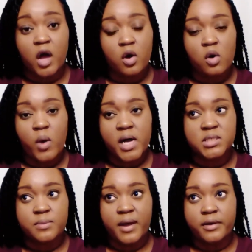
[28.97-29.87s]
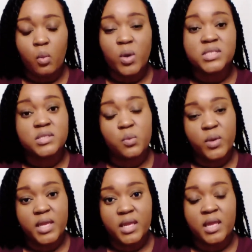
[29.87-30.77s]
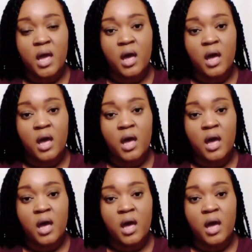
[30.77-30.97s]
I co-wash about once a week.